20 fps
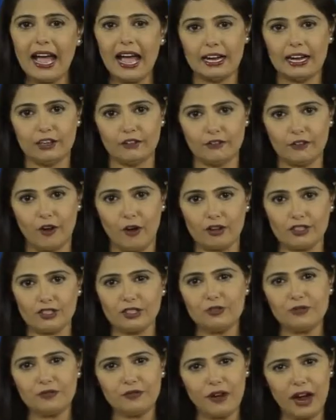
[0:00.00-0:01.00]
and, of course,
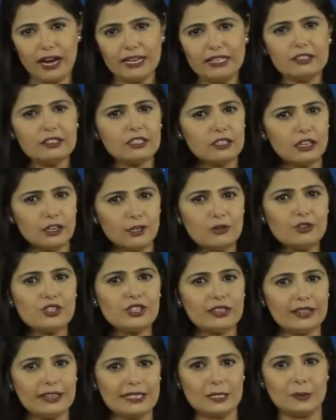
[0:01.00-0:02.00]
to find a
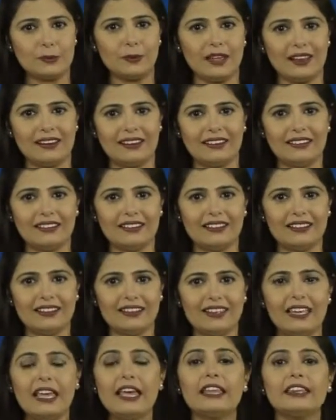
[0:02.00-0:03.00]
solution as well.
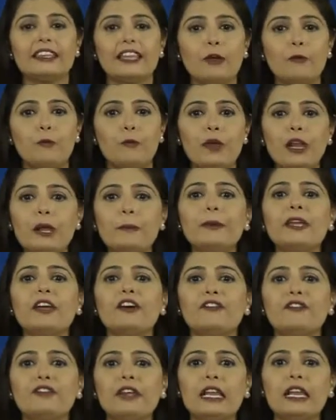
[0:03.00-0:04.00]
There will be
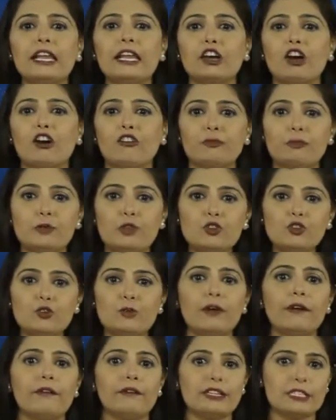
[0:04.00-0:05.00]
a feeling of
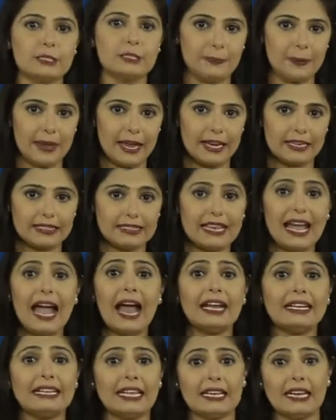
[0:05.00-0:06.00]
mutual respect
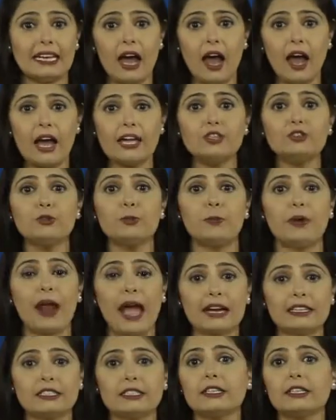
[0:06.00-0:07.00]
and an eye to
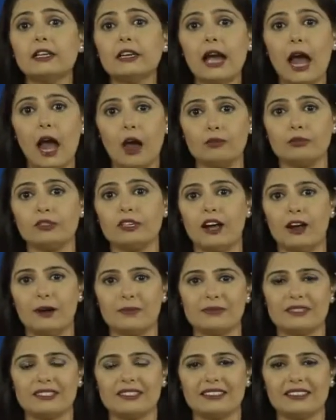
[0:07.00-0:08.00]
practical
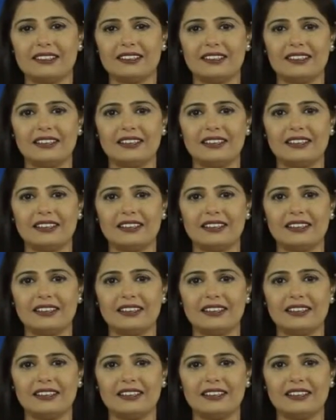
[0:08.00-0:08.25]
outcomes.